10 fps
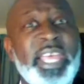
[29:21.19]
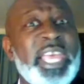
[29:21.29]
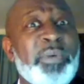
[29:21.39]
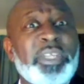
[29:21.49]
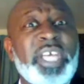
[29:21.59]

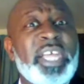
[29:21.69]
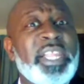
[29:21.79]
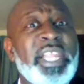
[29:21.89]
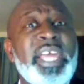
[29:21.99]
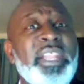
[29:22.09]
he was just
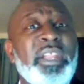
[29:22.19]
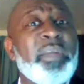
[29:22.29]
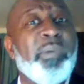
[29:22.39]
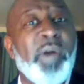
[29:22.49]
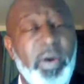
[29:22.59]
little
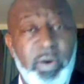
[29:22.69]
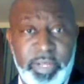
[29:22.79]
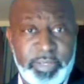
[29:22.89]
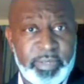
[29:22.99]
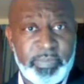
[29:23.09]

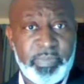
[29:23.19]
LeBron's.